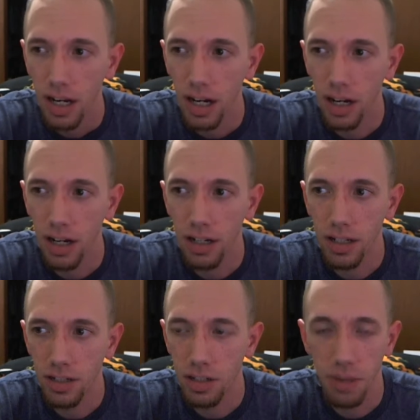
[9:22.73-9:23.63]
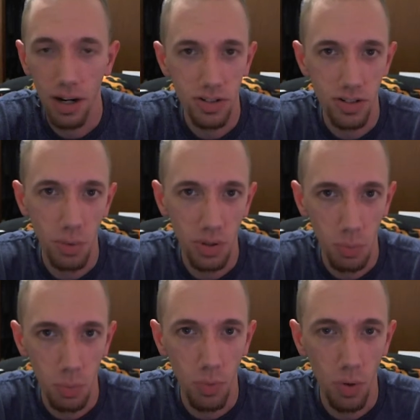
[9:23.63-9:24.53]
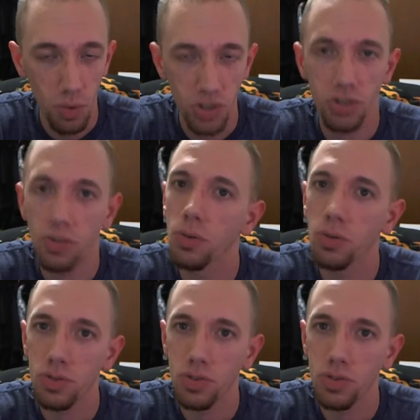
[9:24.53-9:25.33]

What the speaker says: in comparison to what the original